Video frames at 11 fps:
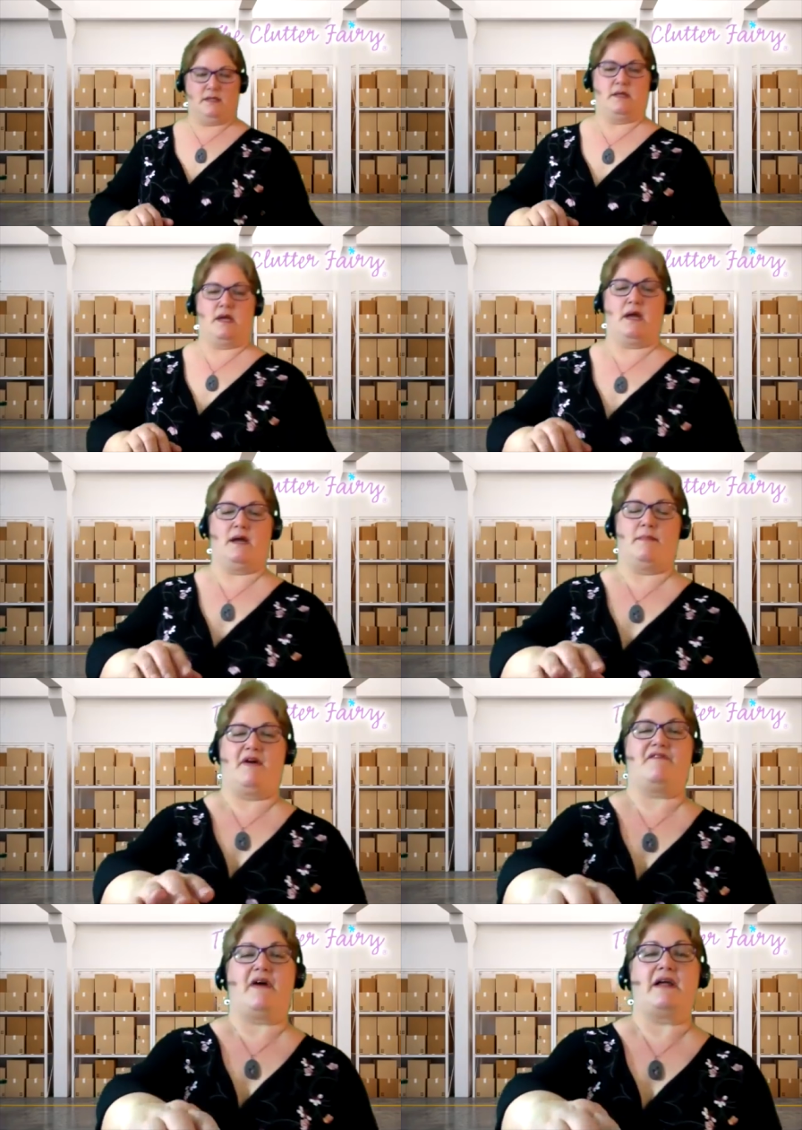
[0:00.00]

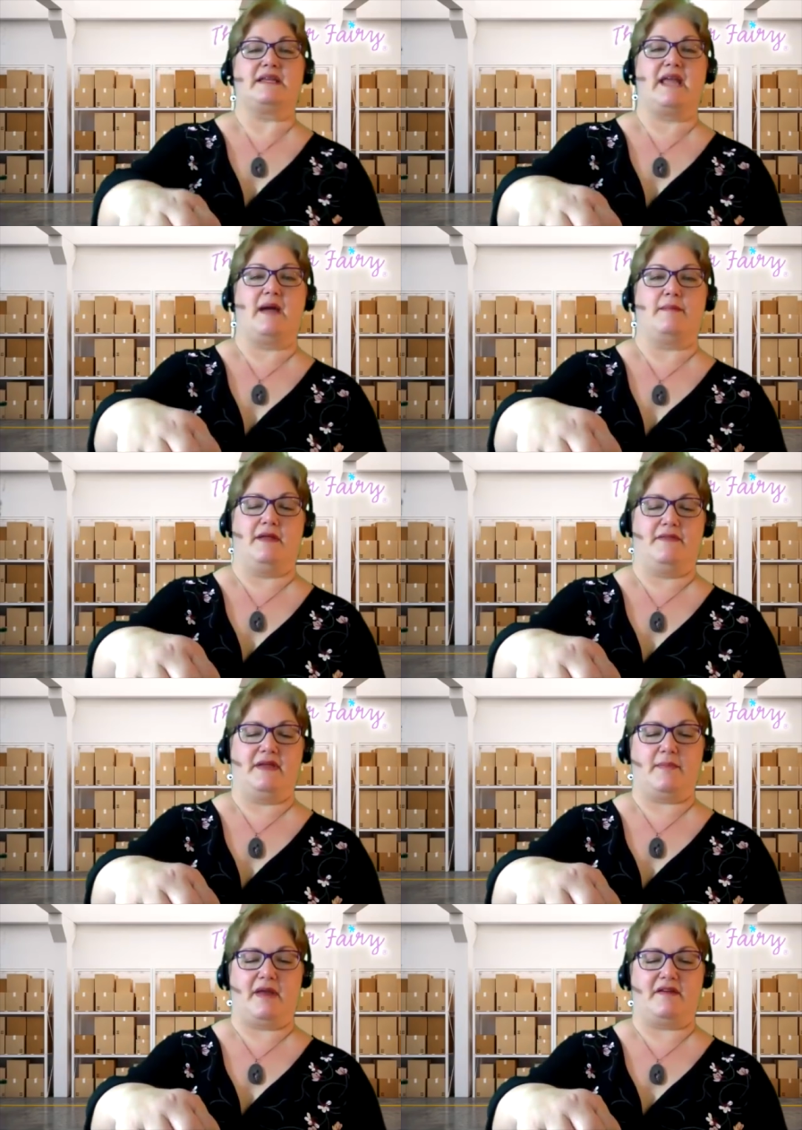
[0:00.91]
a filing cabinet.
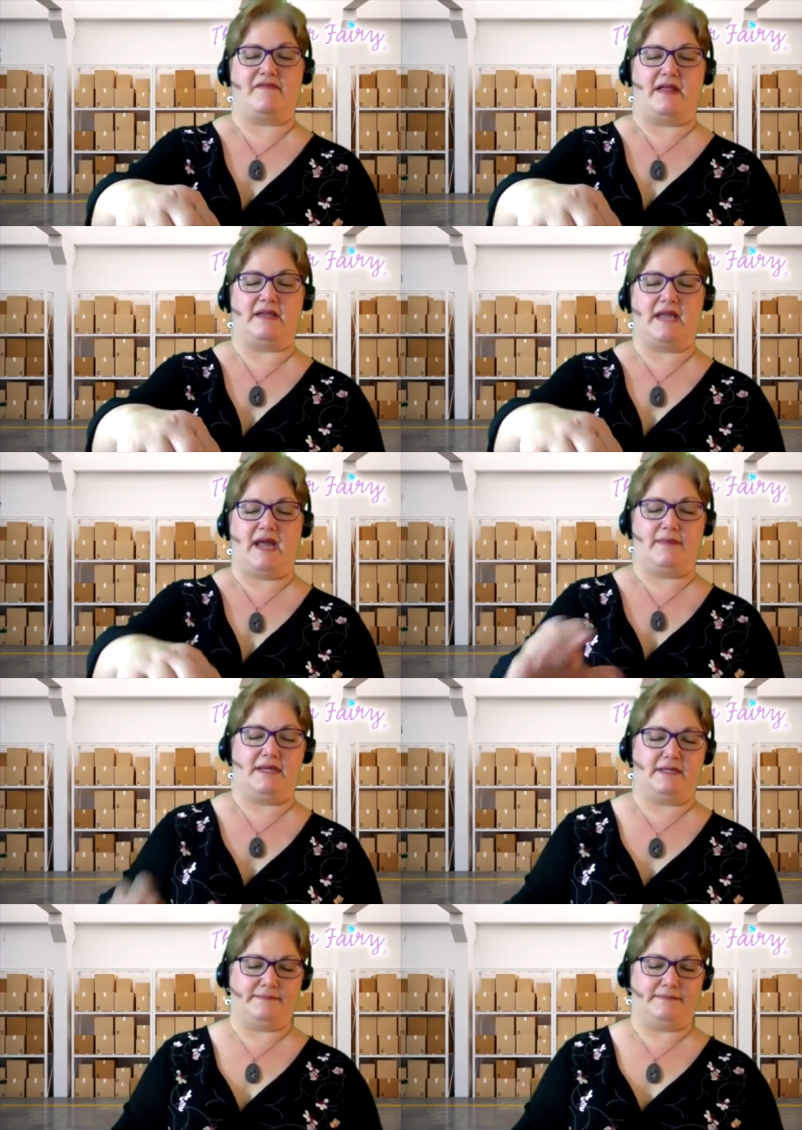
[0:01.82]
Think about a filing cabinet.